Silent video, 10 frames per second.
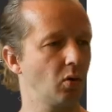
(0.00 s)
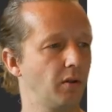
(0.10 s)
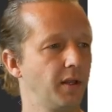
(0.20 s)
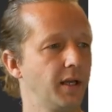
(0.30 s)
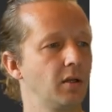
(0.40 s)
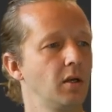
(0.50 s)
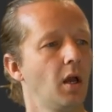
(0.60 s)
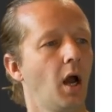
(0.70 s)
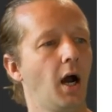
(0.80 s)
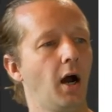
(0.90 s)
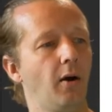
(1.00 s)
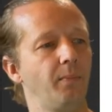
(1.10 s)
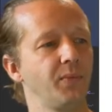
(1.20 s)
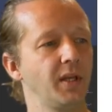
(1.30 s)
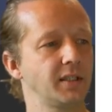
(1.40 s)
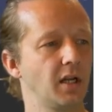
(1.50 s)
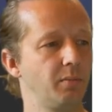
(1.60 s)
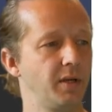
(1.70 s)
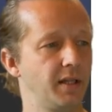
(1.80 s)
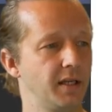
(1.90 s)
the wrong thing, um, is going to
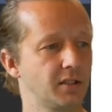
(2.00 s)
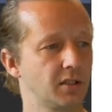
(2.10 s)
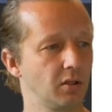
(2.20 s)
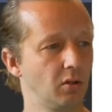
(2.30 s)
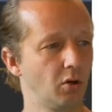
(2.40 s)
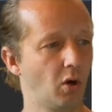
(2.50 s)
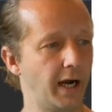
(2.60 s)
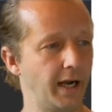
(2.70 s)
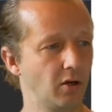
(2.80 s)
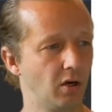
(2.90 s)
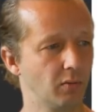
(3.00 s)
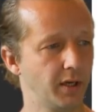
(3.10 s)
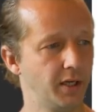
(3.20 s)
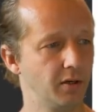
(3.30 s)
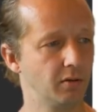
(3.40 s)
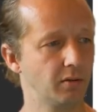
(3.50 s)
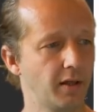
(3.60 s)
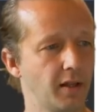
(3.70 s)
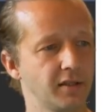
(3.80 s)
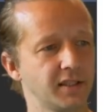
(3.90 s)
be this little icon right here,
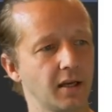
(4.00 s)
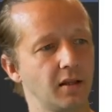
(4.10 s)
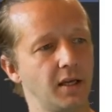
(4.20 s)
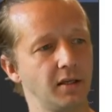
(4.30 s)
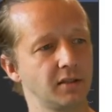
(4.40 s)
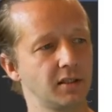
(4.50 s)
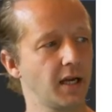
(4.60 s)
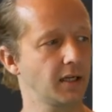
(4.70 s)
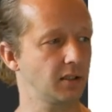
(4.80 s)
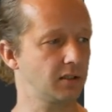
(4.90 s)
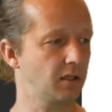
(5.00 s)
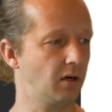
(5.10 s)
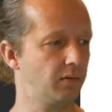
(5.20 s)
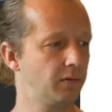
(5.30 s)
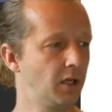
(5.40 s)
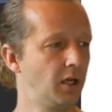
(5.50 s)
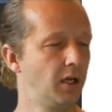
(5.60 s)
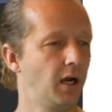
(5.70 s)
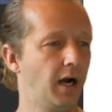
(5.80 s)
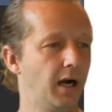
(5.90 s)
and the second thing is the text itself.
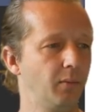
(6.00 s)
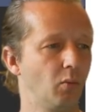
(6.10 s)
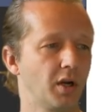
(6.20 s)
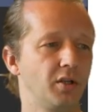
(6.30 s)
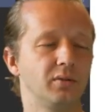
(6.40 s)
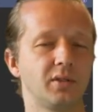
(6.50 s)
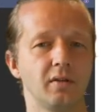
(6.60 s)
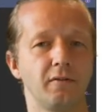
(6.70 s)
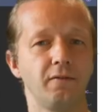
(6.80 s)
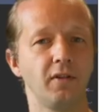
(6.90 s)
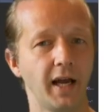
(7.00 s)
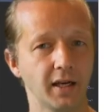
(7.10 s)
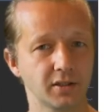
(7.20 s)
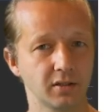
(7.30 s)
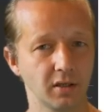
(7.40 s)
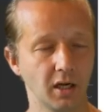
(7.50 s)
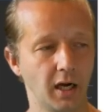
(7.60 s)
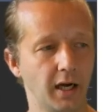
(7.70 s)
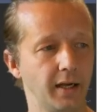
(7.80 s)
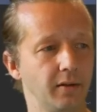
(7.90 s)
Um, we're going to use the flex,
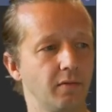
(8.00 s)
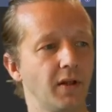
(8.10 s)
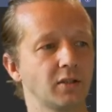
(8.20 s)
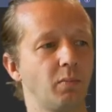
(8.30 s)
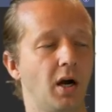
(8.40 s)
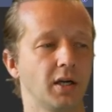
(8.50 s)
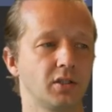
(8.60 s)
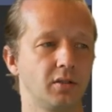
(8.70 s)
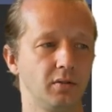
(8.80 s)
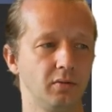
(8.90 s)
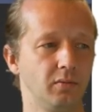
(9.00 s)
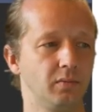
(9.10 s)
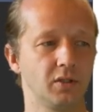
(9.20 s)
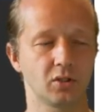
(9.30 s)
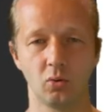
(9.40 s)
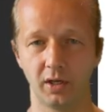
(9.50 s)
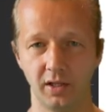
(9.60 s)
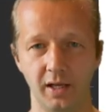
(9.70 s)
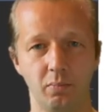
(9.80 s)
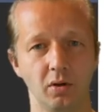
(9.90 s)
uh, the flex box to just
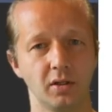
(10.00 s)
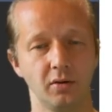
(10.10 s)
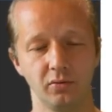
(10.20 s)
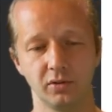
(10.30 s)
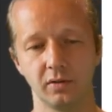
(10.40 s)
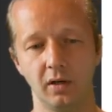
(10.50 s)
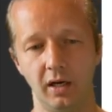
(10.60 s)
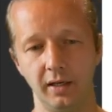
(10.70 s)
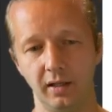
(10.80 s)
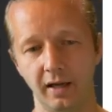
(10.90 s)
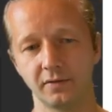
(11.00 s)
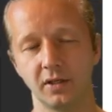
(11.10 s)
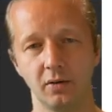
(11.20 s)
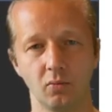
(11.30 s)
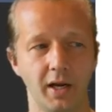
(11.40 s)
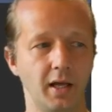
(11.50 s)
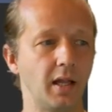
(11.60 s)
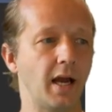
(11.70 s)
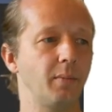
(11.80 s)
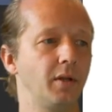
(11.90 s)
quickly put those on left and right
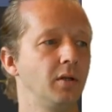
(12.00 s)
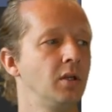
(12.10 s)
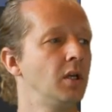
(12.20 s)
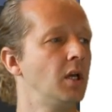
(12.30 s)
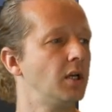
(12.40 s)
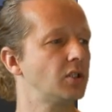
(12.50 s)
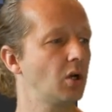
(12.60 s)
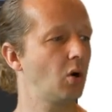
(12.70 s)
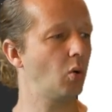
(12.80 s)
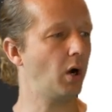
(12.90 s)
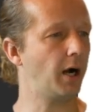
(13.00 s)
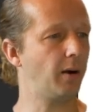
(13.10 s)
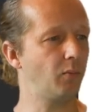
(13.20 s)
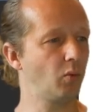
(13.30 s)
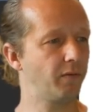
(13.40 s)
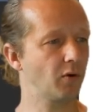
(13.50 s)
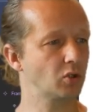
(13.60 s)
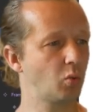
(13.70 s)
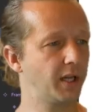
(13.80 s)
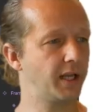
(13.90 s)
alignment. So um, we
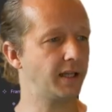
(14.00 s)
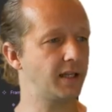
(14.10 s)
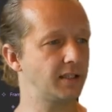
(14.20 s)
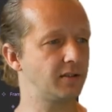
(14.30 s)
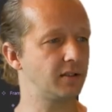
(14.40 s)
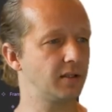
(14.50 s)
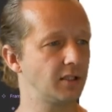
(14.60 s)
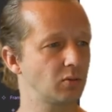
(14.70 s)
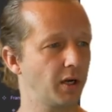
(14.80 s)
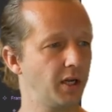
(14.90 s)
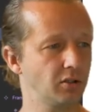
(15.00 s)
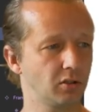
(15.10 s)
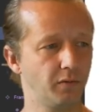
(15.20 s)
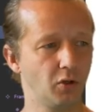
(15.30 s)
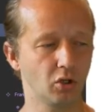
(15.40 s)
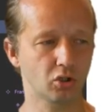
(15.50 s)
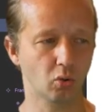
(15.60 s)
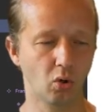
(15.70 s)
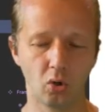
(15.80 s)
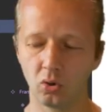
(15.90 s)
first want to get this this right here. So if you
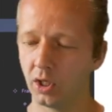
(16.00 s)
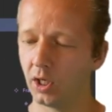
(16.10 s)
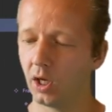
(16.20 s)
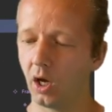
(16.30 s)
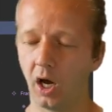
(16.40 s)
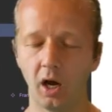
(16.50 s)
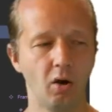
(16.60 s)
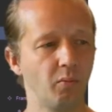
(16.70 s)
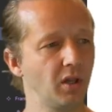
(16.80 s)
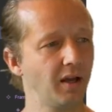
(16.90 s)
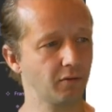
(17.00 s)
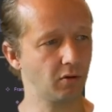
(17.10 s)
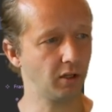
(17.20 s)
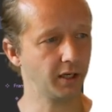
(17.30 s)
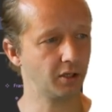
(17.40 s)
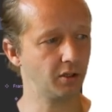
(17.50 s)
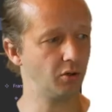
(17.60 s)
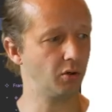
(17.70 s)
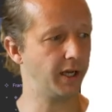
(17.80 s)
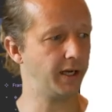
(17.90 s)
control um, left click,
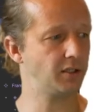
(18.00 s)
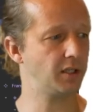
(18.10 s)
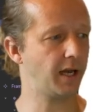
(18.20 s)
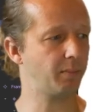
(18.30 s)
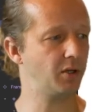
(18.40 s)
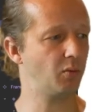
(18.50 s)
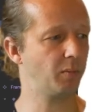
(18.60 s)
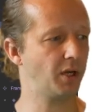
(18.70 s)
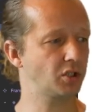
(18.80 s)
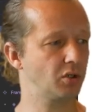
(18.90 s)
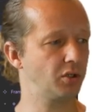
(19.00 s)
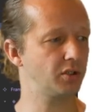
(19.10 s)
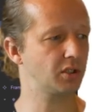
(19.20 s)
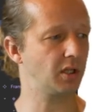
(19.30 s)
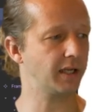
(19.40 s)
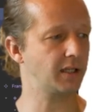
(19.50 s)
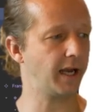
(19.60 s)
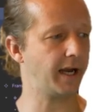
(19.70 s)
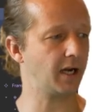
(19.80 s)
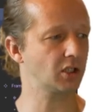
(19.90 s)
you'll get into that, but you want to make sure you select the
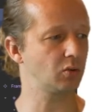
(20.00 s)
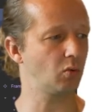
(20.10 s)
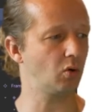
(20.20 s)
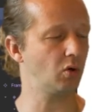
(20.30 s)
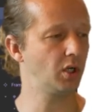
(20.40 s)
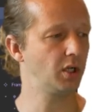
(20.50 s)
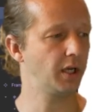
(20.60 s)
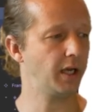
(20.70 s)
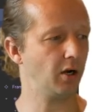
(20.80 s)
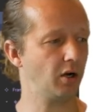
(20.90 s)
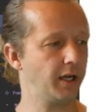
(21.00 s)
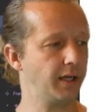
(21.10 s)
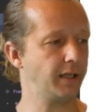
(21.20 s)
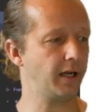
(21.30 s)
actual area